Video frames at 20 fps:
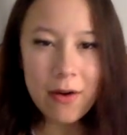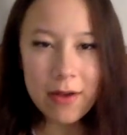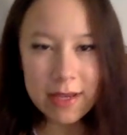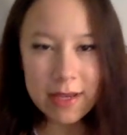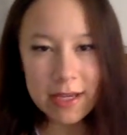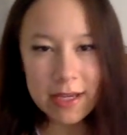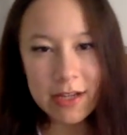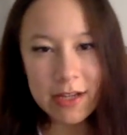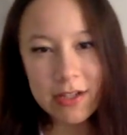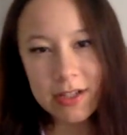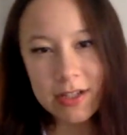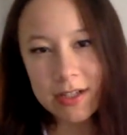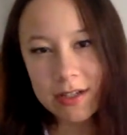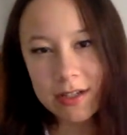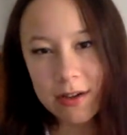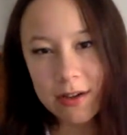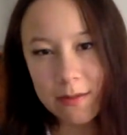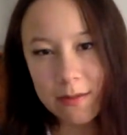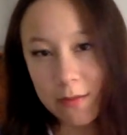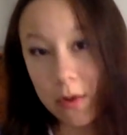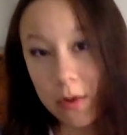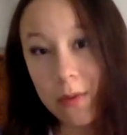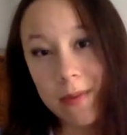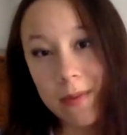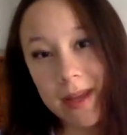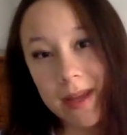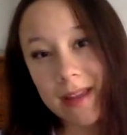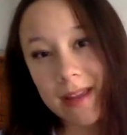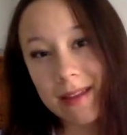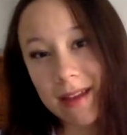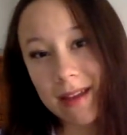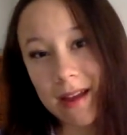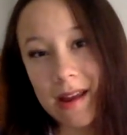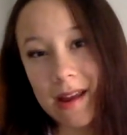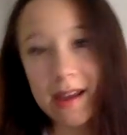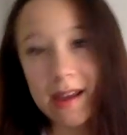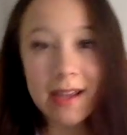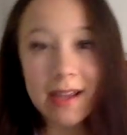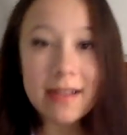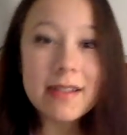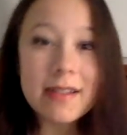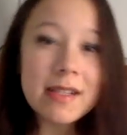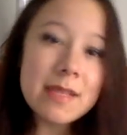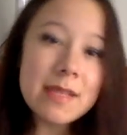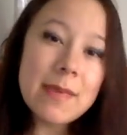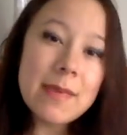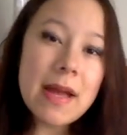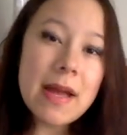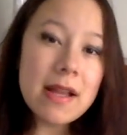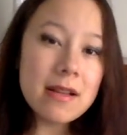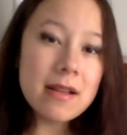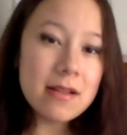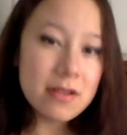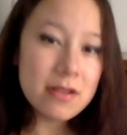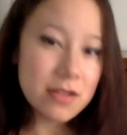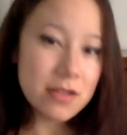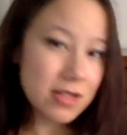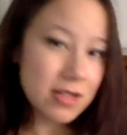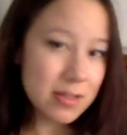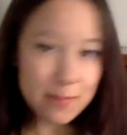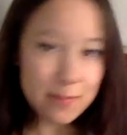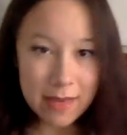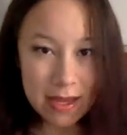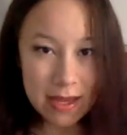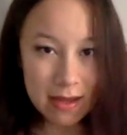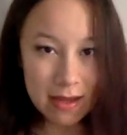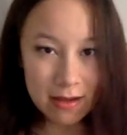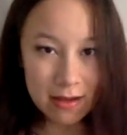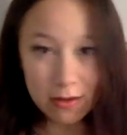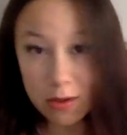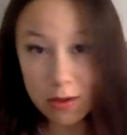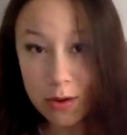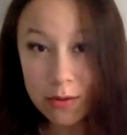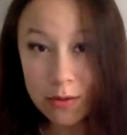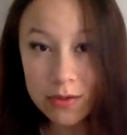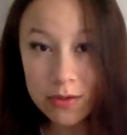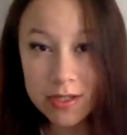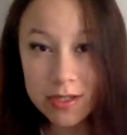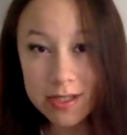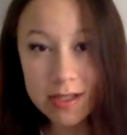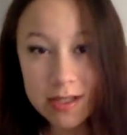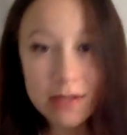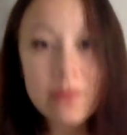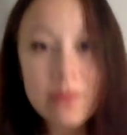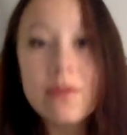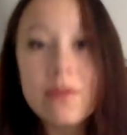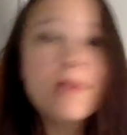each moment that I get to spend just being alone, just the two